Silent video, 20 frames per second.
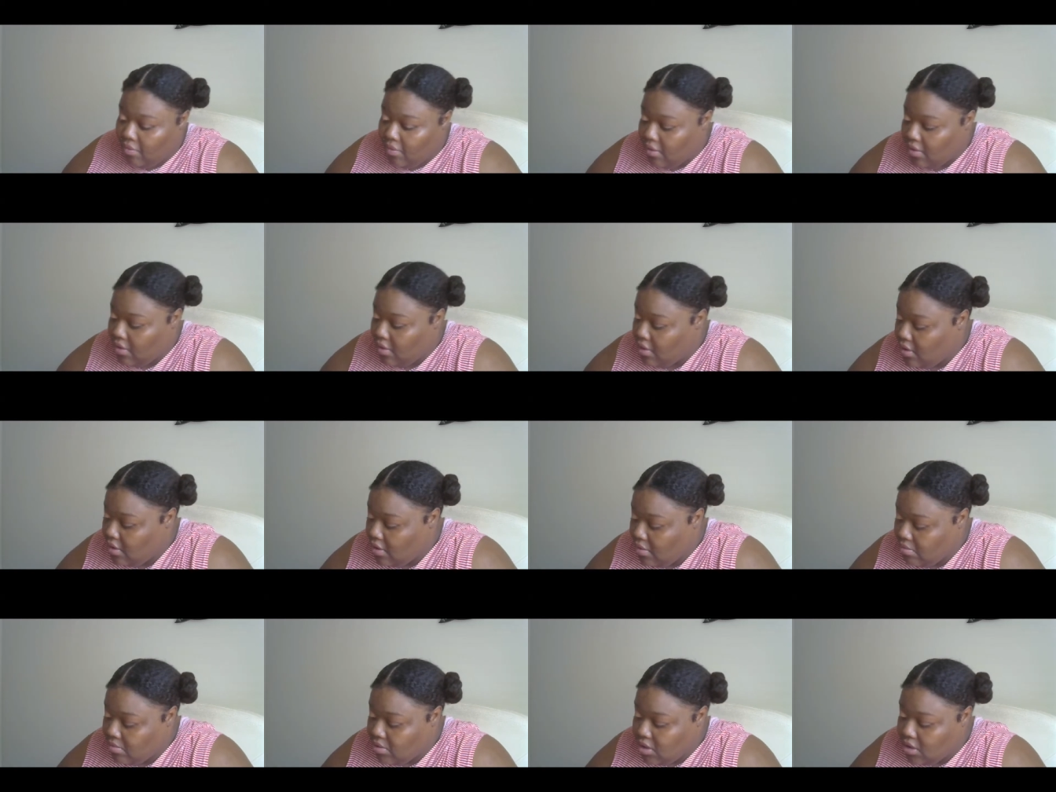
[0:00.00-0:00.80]

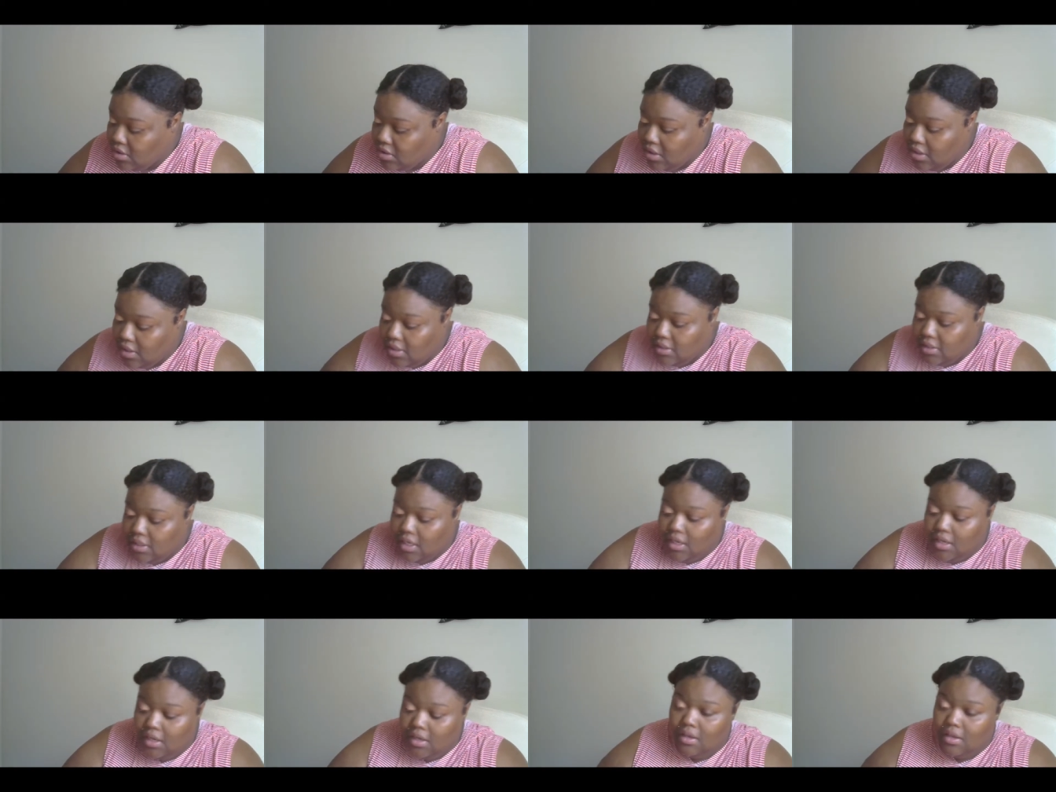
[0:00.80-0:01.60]
I'm just going to take